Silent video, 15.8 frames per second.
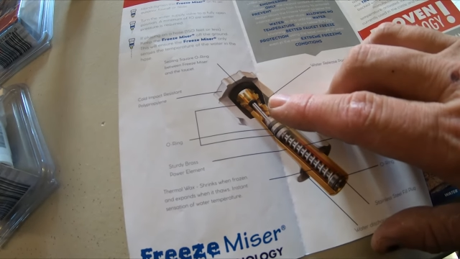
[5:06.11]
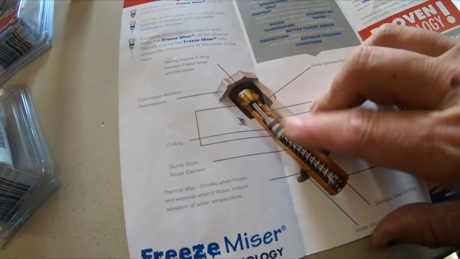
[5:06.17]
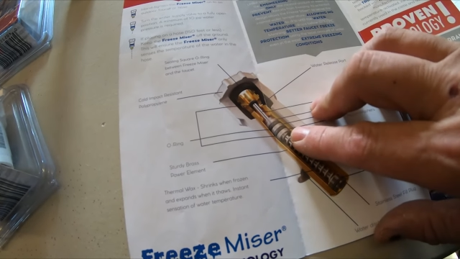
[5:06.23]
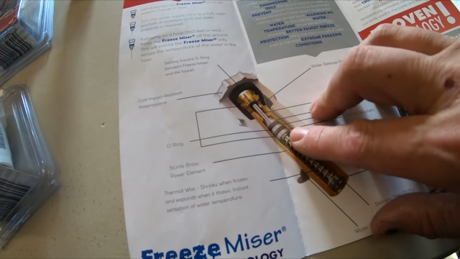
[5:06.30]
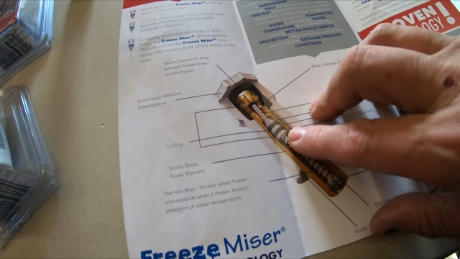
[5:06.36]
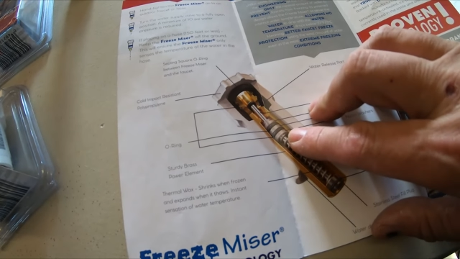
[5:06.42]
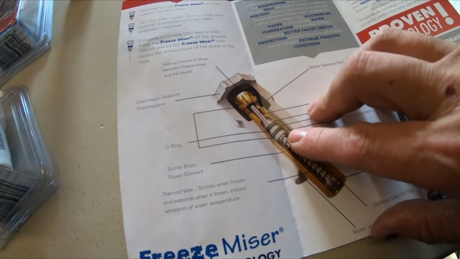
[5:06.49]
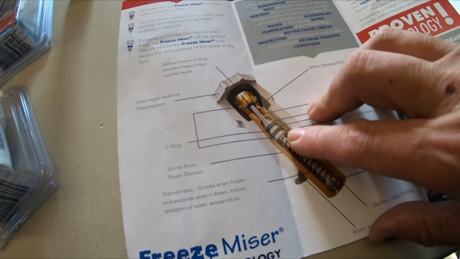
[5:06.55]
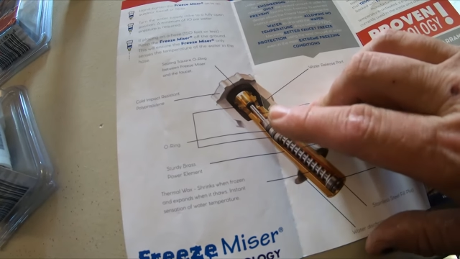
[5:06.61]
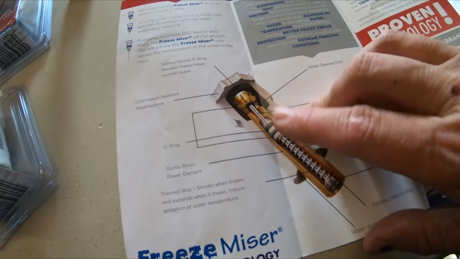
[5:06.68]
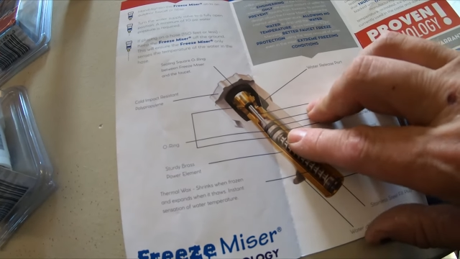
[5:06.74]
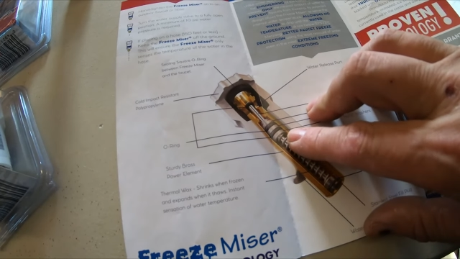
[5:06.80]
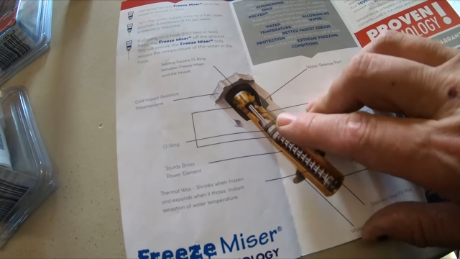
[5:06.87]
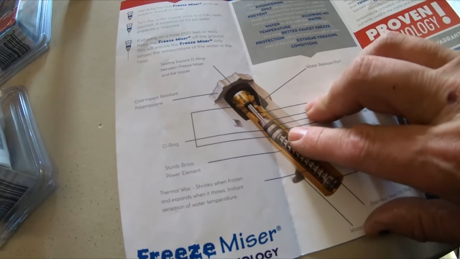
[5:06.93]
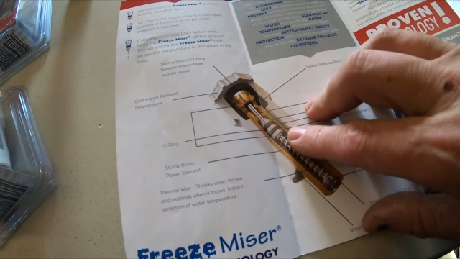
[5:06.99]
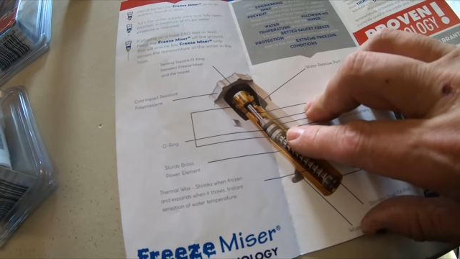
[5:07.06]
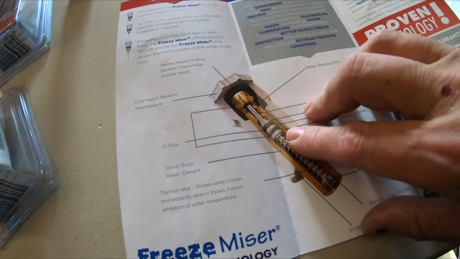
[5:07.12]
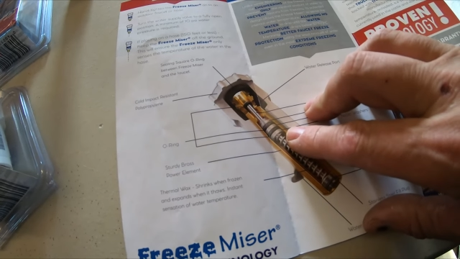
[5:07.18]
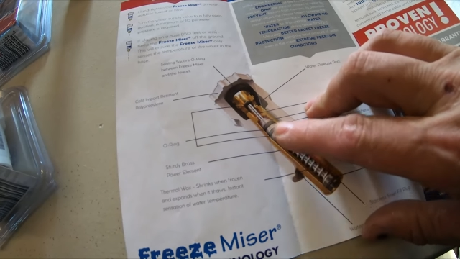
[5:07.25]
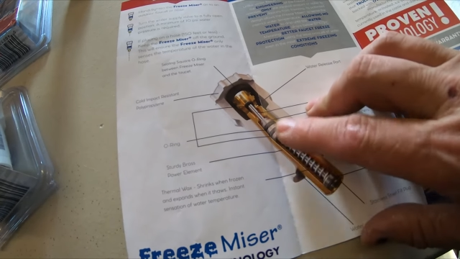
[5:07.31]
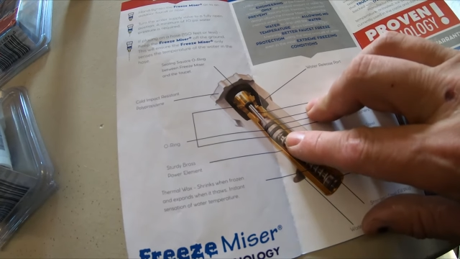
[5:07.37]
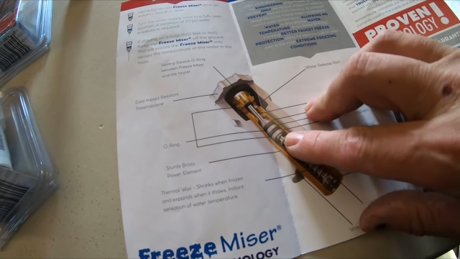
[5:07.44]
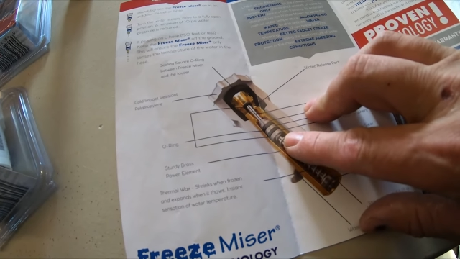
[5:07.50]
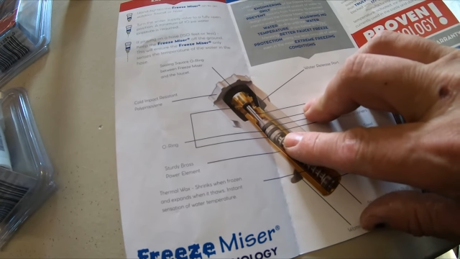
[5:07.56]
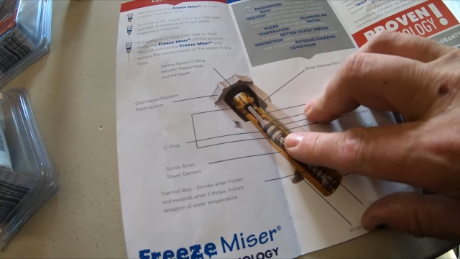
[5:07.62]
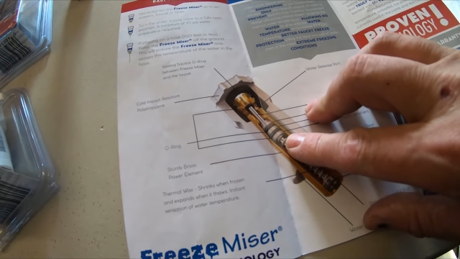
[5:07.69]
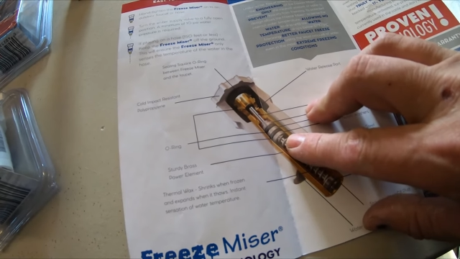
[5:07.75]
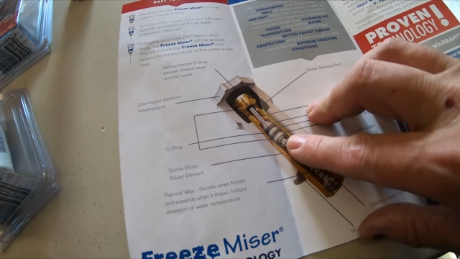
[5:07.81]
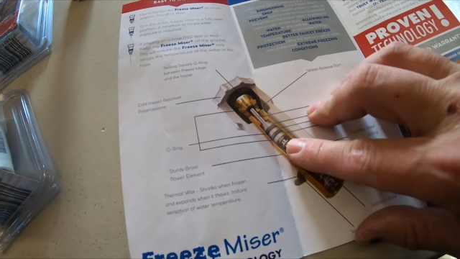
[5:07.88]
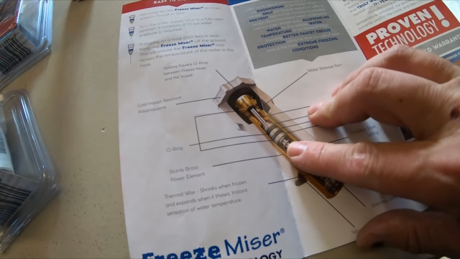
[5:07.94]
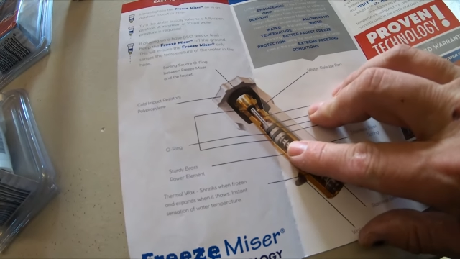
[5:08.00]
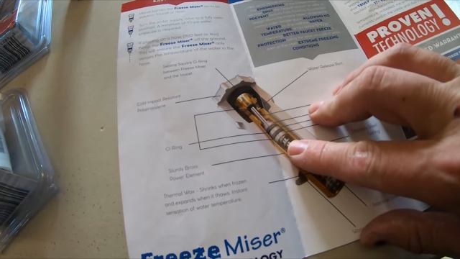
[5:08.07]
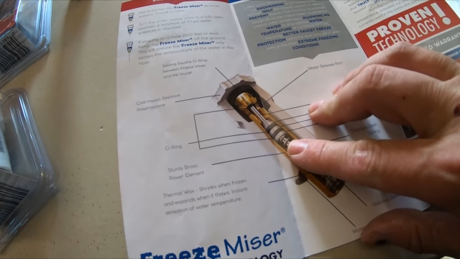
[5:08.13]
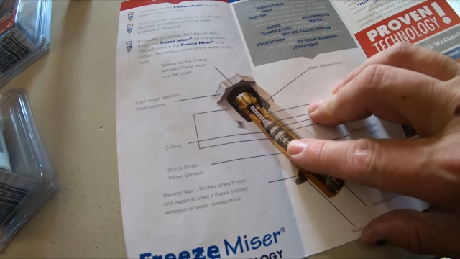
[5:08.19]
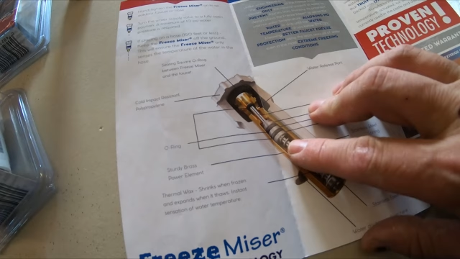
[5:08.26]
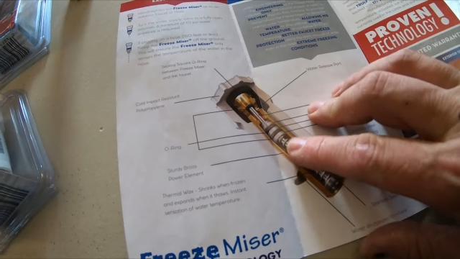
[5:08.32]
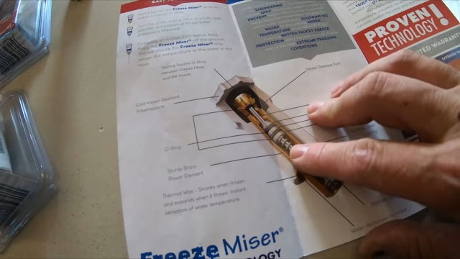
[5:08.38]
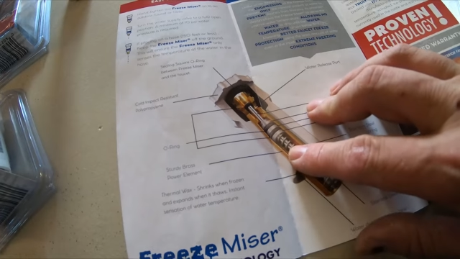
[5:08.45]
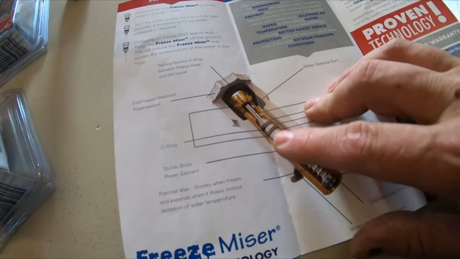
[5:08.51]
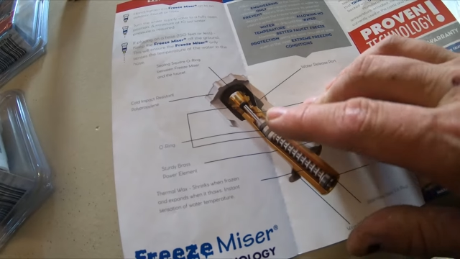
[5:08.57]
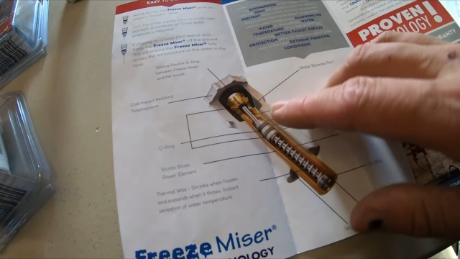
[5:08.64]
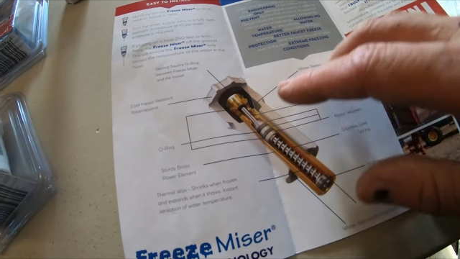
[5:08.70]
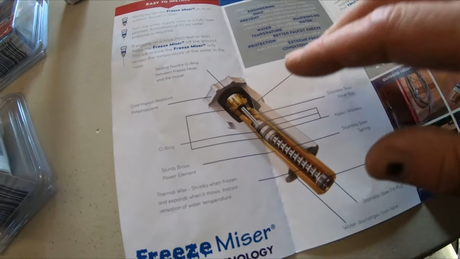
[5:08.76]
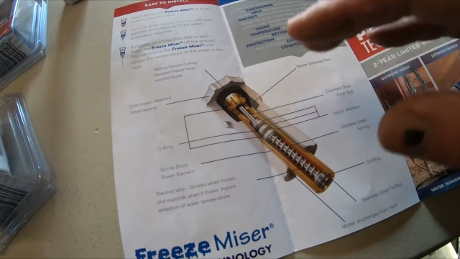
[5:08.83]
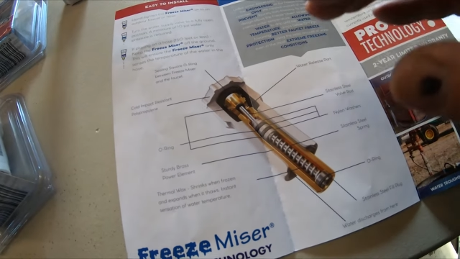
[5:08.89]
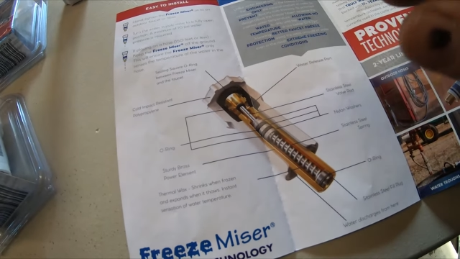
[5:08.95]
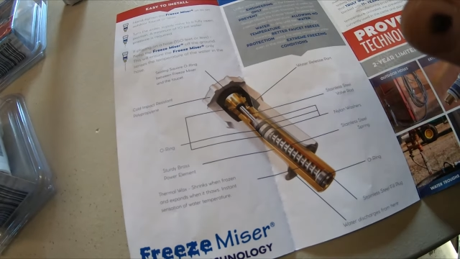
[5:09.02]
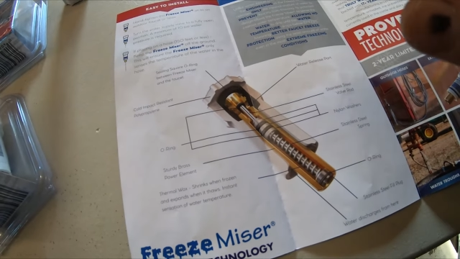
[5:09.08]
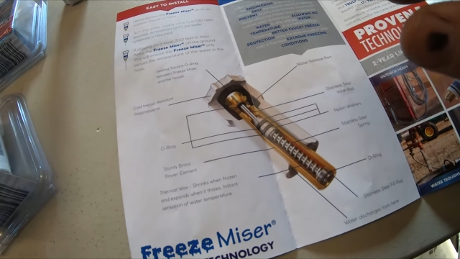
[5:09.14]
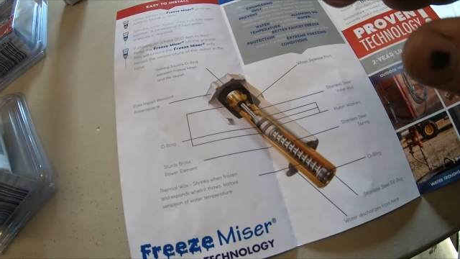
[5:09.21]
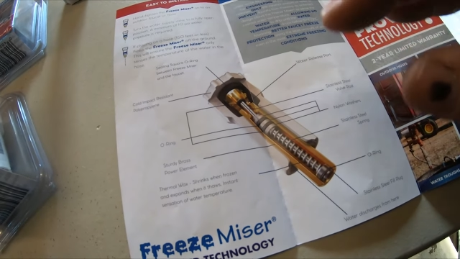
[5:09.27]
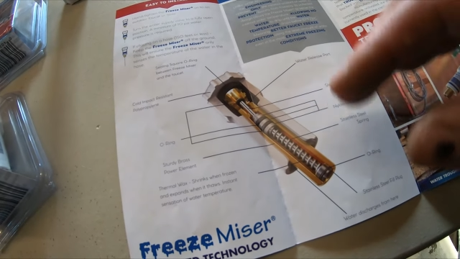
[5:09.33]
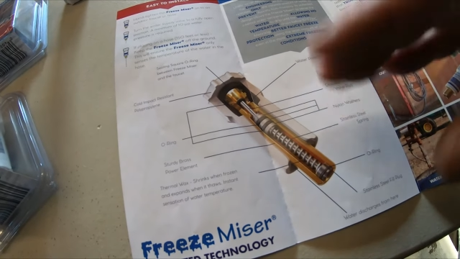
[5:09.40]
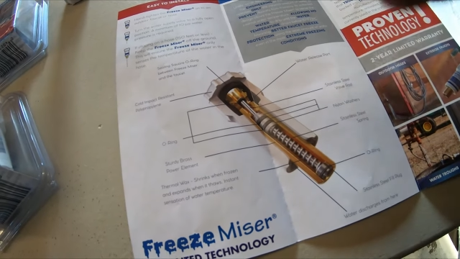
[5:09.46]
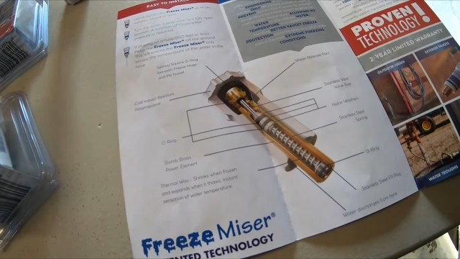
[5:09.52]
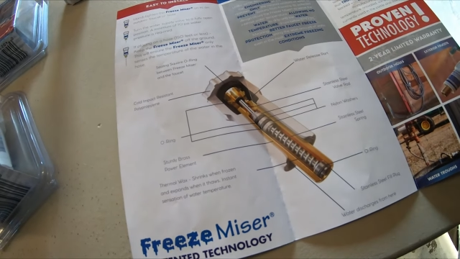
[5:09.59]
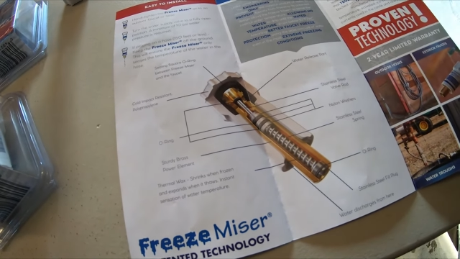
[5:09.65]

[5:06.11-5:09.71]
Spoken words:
[unreadable: no face in view]